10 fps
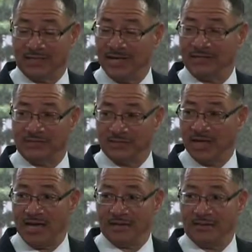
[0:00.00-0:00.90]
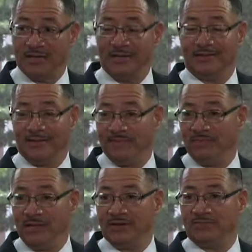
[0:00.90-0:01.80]
Mm-hmm. That is not, that
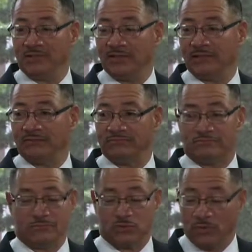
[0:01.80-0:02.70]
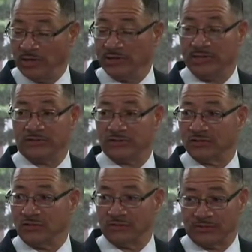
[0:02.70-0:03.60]
may have been 20 years
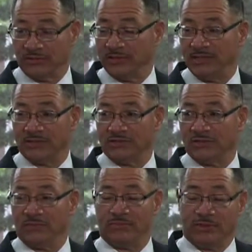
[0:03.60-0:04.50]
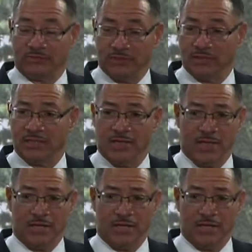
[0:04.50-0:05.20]
ago, 30 years ago, but really,